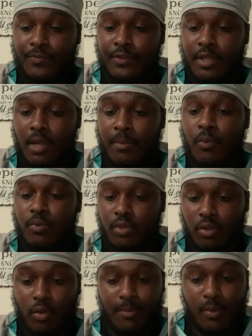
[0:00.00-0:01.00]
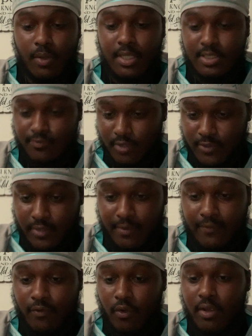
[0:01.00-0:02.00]
You know, but the Lord be with us. Verse
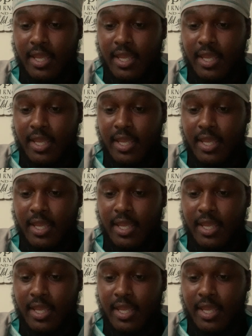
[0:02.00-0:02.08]
74.